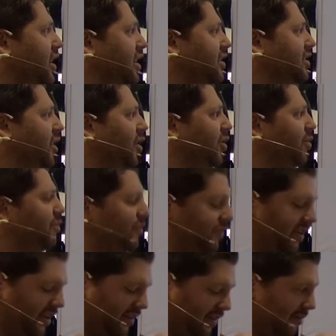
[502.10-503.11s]
So
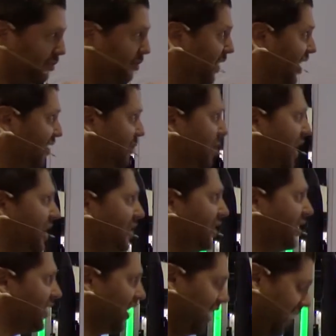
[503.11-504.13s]
this is
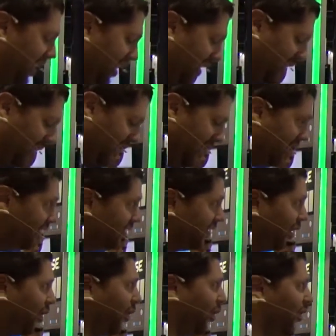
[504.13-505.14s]
basically
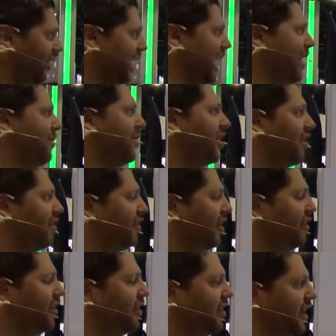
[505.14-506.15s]
the whole gamma of
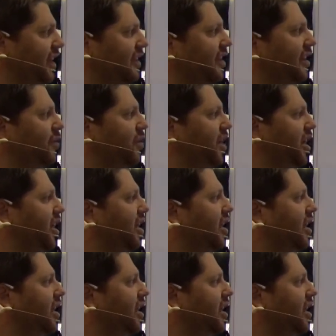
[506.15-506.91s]
everything that we